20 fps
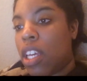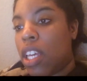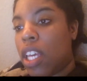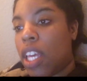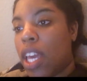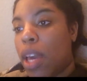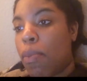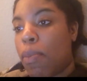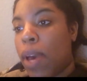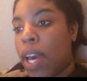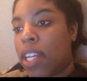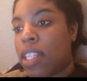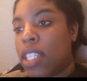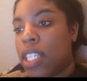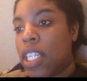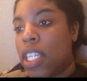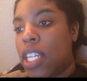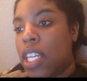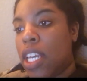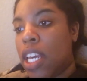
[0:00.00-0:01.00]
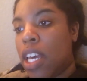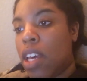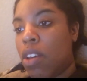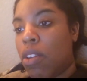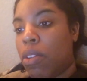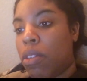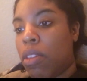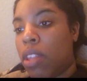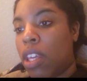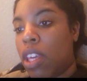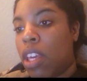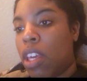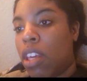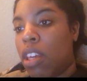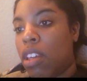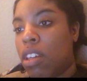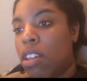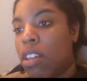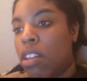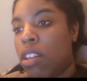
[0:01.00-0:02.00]
Get back to eating healthy.
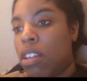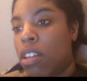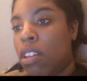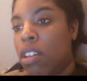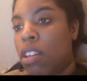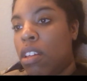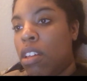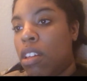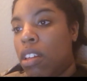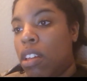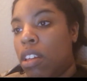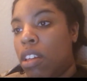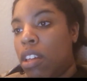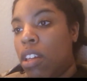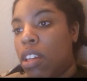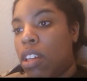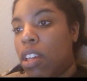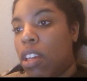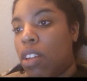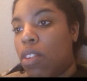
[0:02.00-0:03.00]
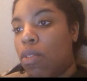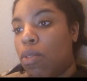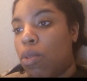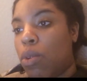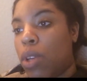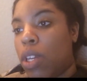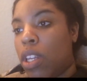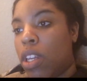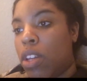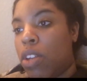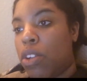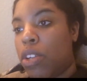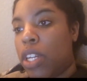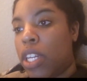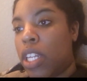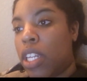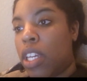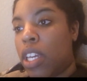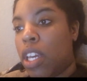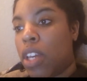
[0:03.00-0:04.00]
And avoid
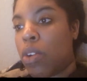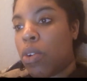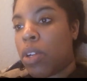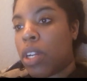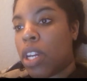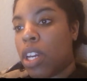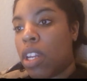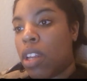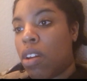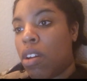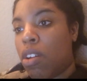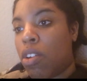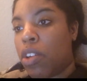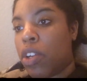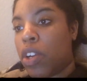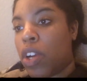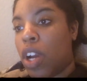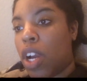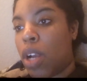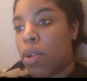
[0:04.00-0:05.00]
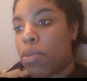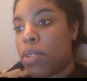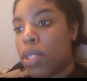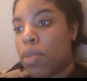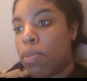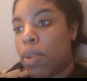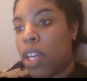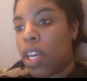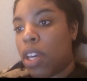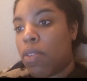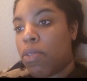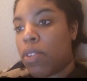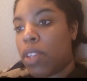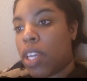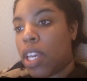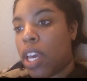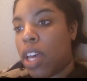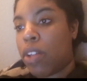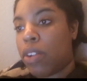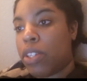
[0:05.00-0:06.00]
undereating and or cutting all your carbs to make up for the
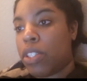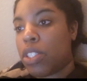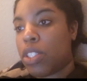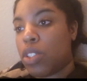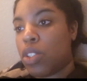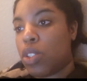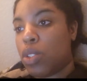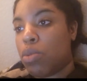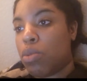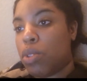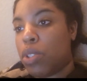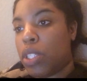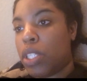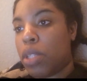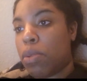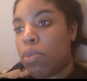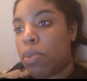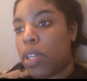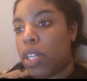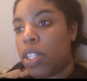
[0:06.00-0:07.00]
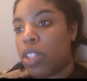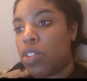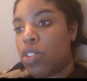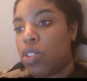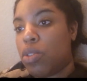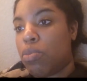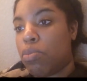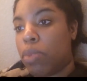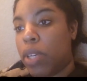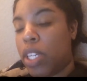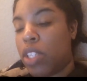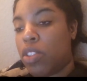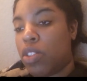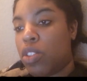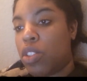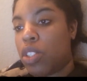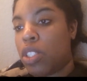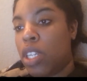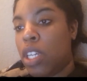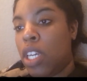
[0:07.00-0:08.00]
calories consumed during the
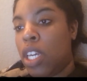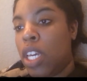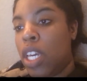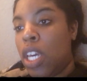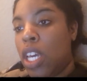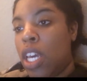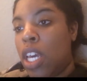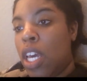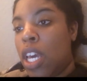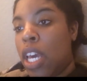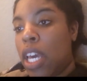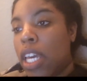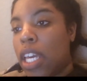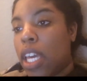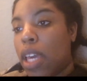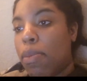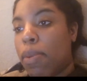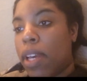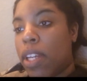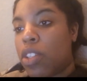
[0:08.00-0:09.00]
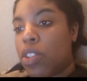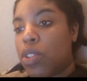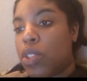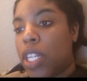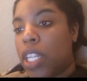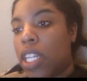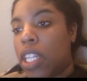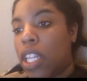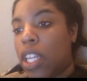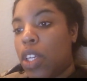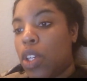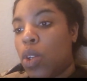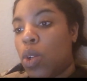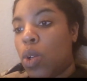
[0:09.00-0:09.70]
binge. Get back to training like you